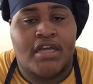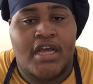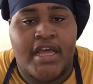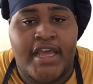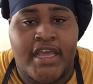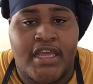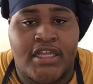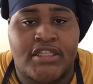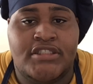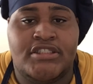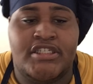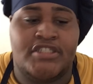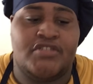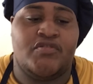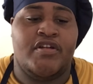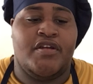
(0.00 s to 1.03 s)
a
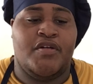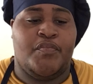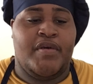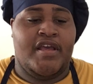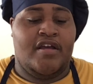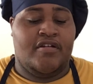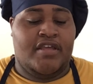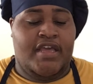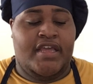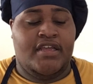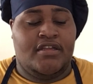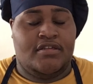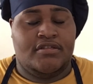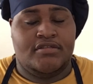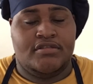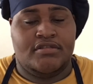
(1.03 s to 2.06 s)
Gingerale pound cake.